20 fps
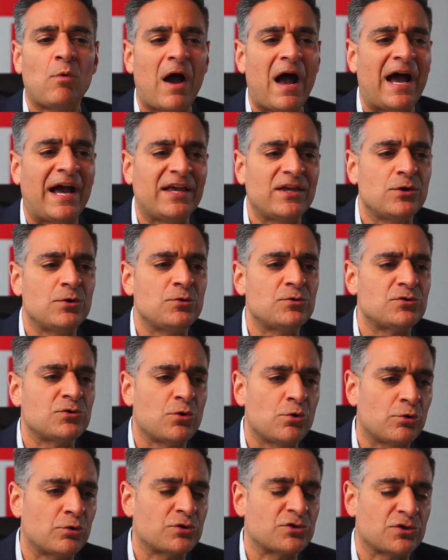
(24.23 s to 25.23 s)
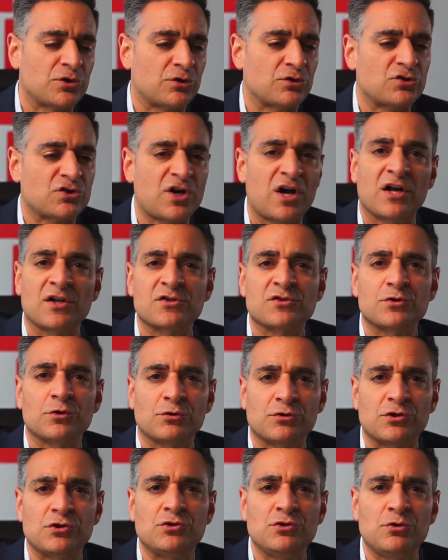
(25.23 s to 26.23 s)
I use Google Search Console
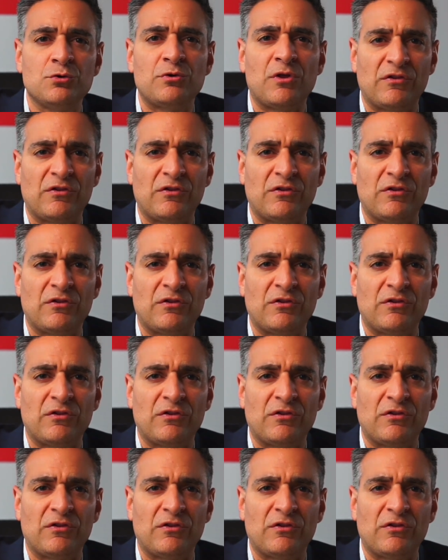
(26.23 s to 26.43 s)
to do